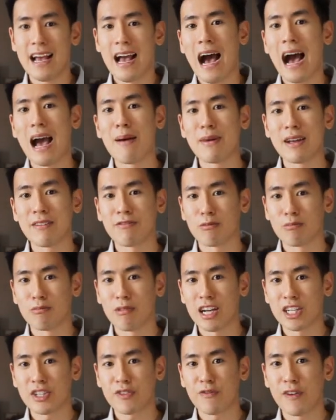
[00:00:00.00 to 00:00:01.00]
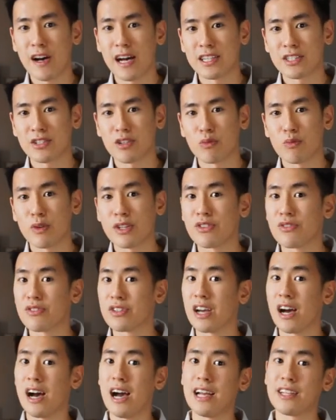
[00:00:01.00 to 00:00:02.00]
I'm Ed from Rushfaster and we do
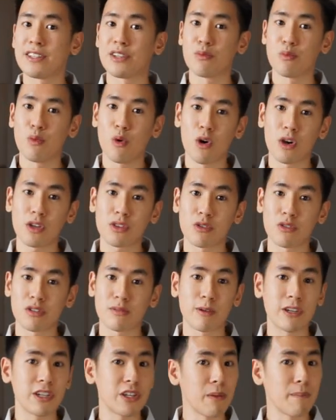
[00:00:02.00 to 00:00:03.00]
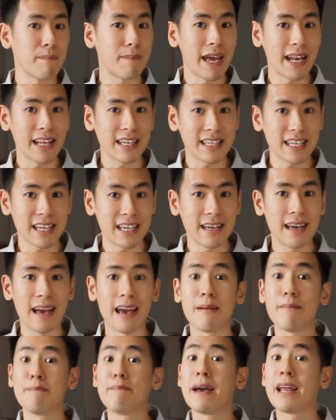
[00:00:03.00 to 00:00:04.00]
guides and walkthroughs, bring you better gear
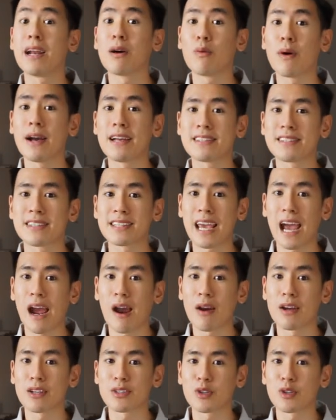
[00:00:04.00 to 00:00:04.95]
and better ways to carry.